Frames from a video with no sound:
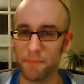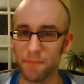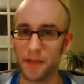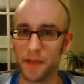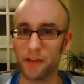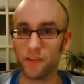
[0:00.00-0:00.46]

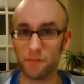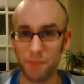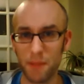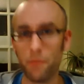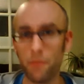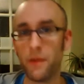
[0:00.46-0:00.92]
because the
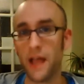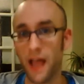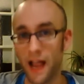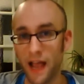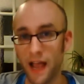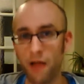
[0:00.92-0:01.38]
people we
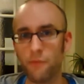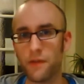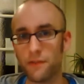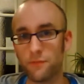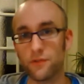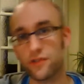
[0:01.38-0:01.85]
hang out
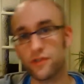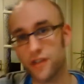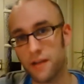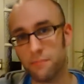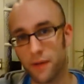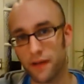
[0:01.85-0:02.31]
with will
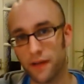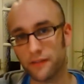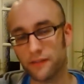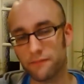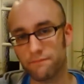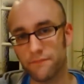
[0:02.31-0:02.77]
shape
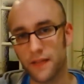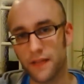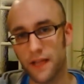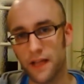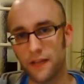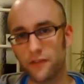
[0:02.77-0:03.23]
us.
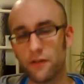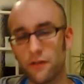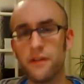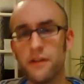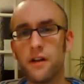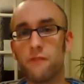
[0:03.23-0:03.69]
So
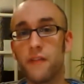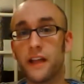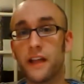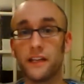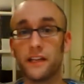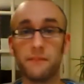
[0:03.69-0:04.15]
if we're not
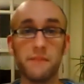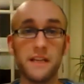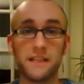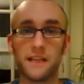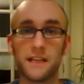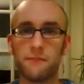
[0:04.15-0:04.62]
regularly
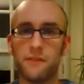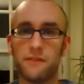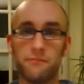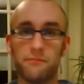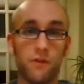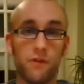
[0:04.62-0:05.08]
meeting
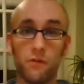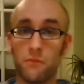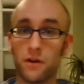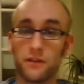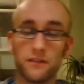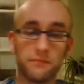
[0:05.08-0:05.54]
with role
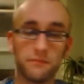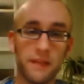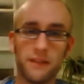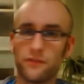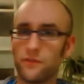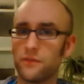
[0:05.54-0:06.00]
models,
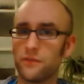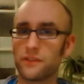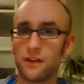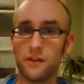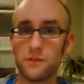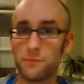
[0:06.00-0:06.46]
mentors,
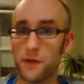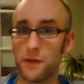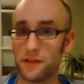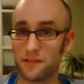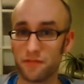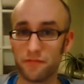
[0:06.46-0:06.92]
close
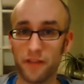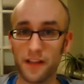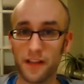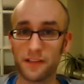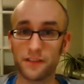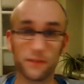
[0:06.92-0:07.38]
personal
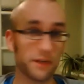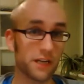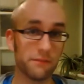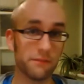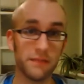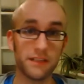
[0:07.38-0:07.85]
friends who are
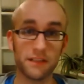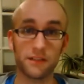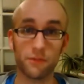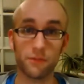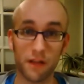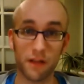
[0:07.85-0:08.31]
committed to
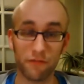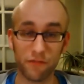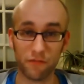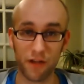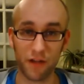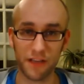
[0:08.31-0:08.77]
the way of
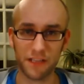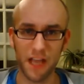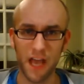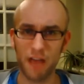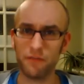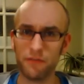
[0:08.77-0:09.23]
Christ,
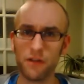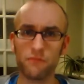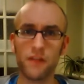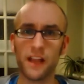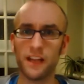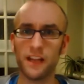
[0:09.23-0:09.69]
if we're not
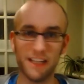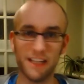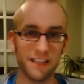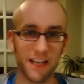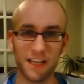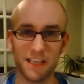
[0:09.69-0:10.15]
regularly
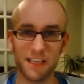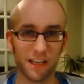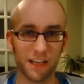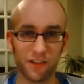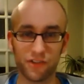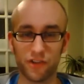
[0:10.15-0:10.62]

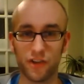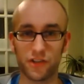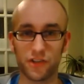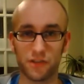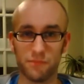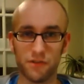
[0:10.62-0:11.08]
attending a
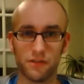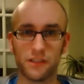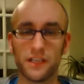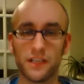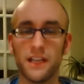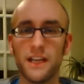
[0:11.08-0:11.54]
church
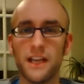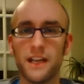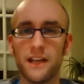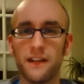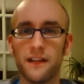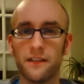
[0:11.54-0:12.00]
community,
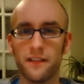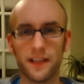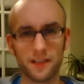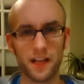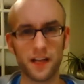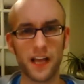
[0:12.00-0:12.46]
then
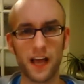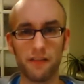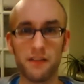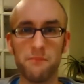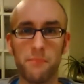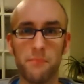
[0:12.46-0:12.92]
that's going to
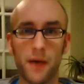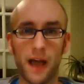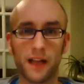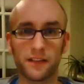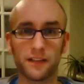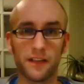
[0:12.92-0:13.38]
have
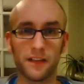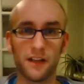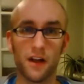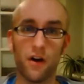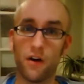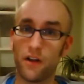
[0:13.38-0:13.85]
impact
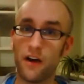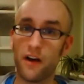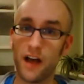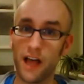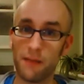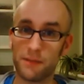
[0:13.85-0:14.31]
on our
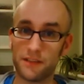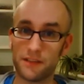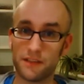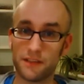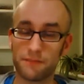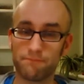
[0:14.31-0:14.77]

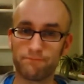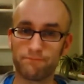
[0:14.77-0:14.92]
habitus.